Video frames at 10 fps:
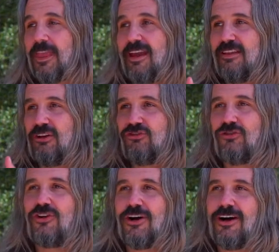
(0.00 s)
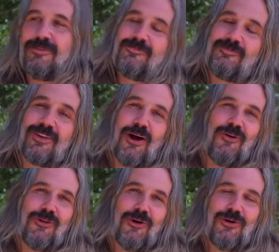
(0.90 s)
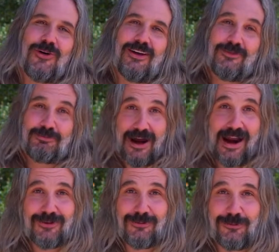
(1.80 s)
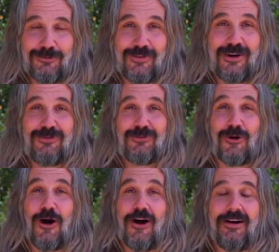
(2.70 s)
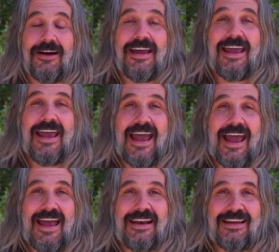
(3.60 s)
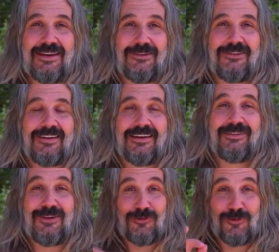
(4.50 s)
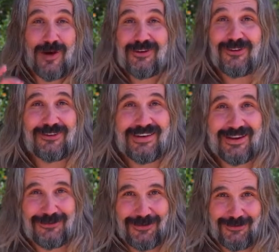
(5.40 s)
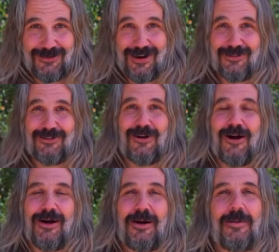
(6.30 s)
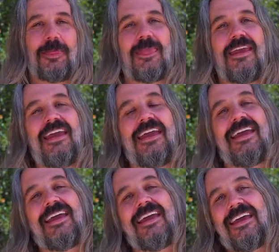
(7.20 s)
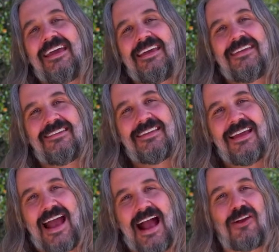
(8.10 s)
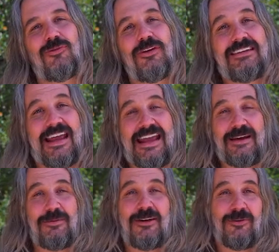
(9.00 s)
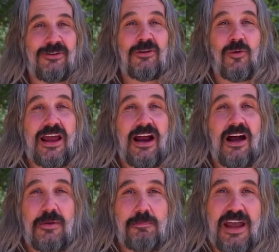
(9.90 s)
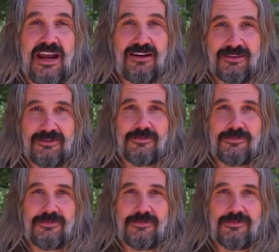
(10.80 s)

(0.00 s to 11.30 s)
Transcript: that Shuka, although his practice was very strong and his self-righteousness was very strong, his actual attainment was quite unbaked.